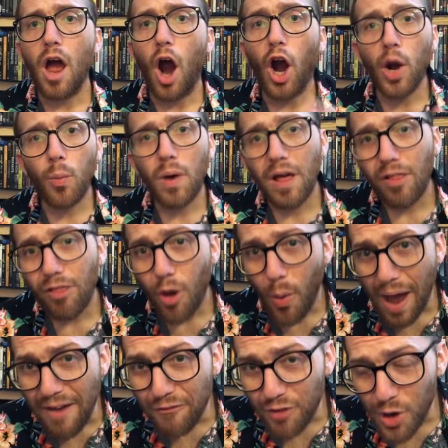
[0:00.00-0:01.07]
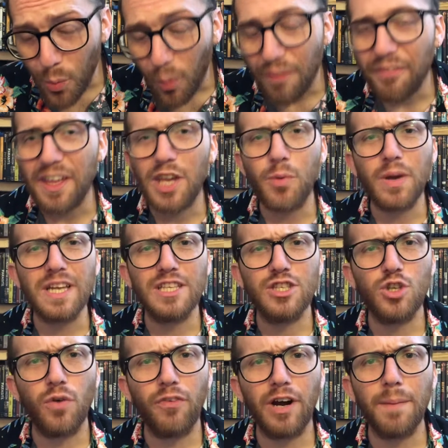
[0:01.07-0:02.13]
All right, well, hello everyone. Thank you again
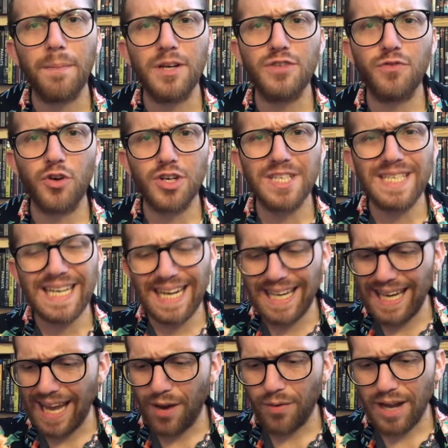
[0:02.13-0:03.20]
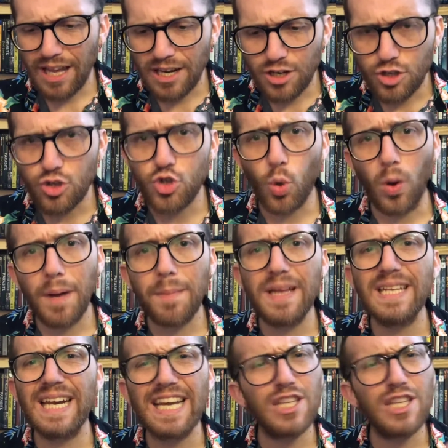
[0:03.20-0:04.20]
so very much for sitting down and joining me today.